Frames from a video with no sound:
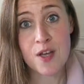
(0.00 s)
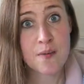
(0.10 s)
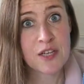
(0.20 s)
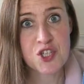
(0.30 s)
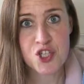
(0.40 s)

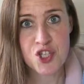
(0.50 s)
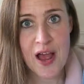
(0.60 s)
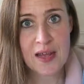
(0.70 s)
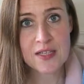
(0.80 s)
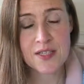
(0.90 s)
commission
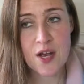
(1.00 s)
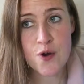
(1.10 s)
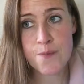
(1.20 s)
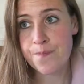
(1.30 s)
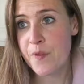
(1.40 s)
check.
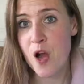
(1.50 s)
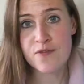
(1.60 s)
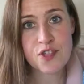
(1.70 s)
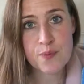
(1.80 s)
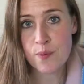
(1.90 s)
So
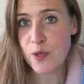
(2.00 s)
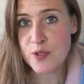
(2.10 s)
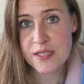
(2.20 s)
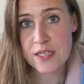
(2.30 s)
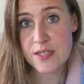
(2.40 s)
I've just
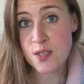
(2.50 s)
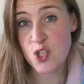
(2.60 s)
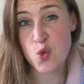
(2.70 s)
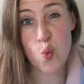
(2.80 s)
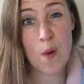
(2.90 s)
promoted it to
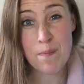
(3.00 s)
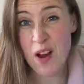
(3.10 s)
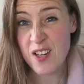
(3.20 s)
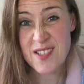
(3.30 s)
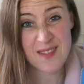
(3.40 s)
just one
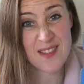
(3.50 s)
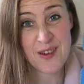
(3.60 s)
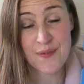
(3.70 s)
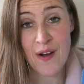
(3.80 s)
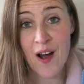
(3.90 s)
person
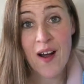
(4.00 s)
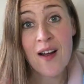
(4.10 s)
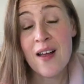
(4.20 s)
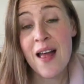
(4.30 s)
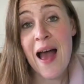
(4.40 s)
so far
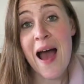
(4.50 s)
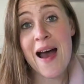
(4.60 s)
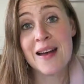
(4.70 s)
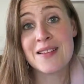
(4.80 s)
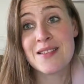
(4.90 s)

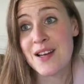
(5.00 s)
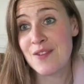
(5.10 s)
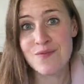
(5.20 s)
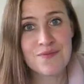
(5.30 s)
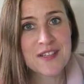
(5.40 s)
and
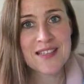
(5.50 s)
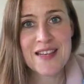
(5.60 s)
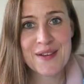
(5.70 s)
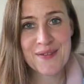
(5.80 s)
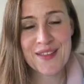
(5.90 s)

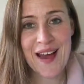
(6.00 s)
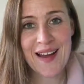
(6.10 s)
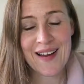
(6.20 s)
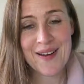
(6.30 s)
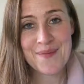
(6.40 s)
received that